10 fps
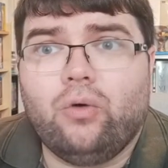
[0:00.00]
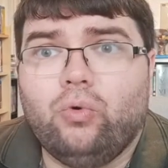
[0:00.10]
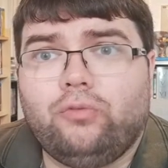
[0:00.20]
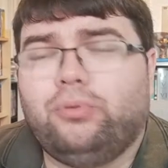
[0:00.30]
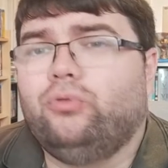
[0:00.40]

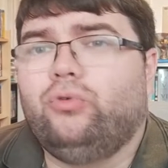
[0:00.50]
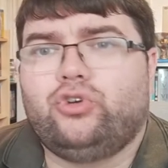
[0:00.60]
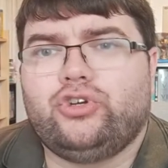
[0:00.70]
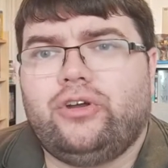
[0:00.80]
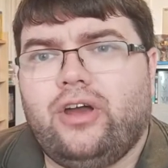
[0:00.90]
would put
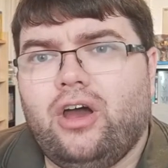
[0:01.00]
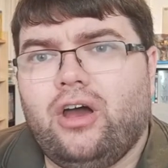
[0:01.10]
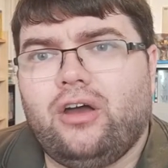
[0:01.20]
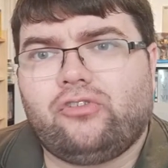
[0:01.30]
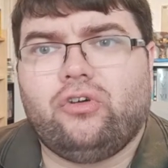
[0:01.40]
Russia
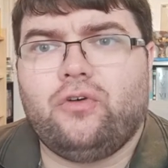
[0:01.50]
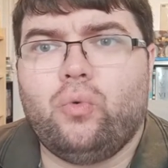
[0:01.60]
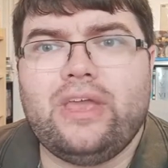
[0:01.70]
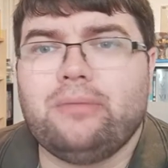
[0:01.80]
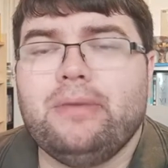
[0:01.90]
at a sort of a
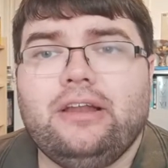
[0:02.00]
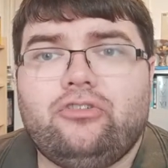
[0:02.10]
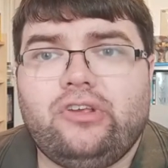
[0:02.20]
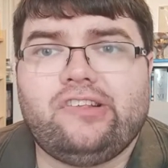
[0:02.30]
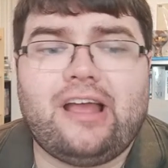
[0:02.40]
weak
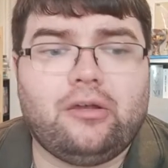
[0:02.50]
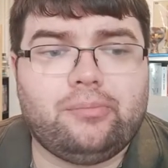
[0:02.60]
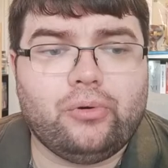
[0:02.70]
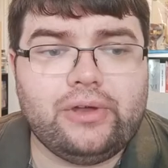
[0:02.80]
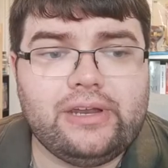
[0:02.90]
military
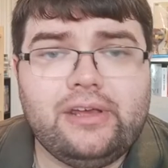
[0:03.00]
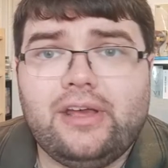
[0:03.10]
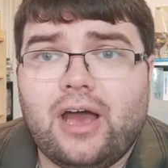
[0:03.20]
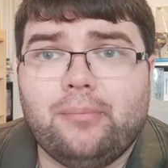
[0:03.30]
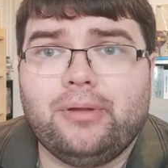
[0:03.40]
standpoint,
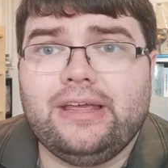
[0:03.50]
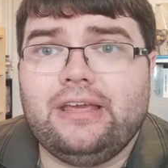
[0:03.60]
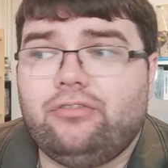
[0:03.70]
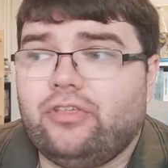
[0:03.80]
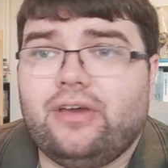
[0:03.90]
and
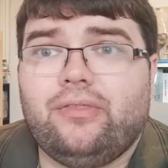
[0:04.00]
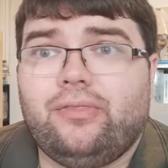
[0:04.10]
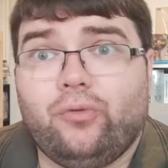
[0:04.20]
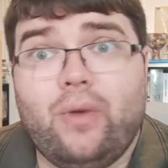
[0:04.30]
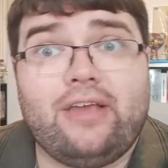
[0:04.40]
believes that
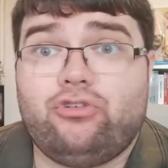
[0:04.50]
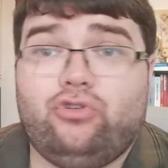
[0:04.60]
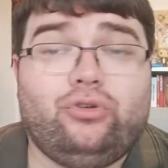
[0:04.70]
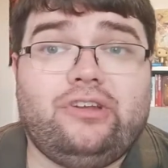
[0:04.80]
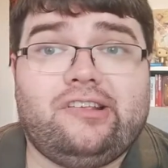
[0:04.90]
the West
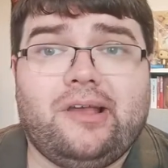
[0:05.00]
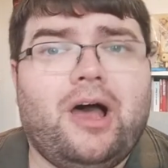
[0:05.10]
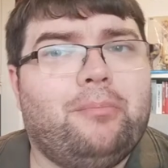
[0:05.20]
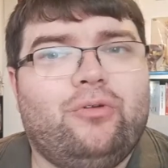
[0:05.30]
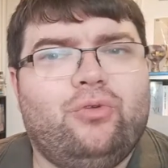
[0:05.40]
should
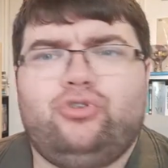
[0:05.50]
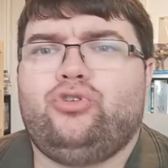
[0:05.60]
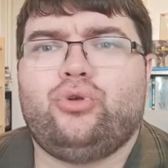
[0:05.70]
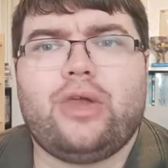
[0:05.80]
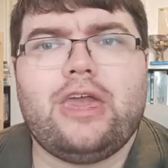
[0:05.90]
disarm, but Russia
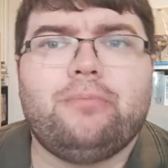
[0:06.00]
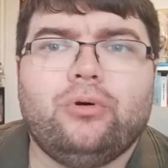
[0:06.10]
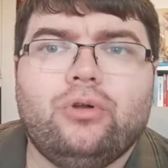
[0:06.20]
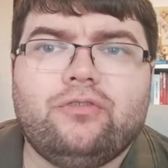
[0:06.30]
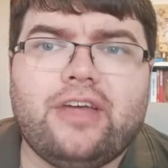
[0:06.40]
should keep
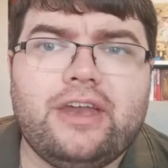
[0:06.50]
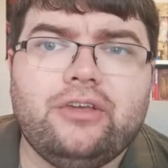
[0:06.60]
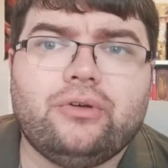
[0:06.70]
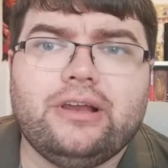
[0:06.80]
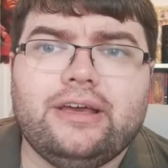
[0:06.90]
all of their
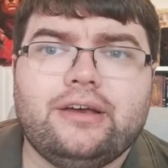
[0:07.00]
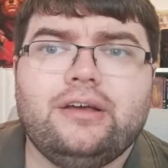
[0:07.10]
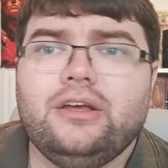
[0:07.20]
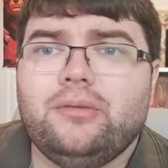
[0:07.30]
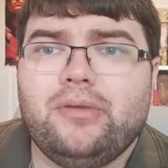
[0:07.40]
nuclear
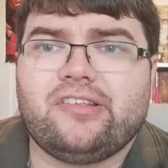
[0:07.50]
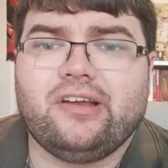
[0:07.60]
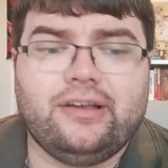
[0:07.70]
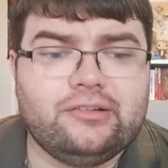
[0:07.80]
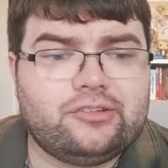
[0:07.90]

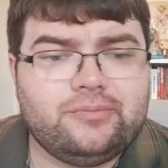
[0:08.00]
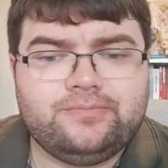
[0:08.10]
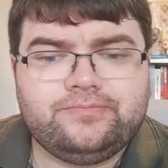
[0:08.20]
missiles.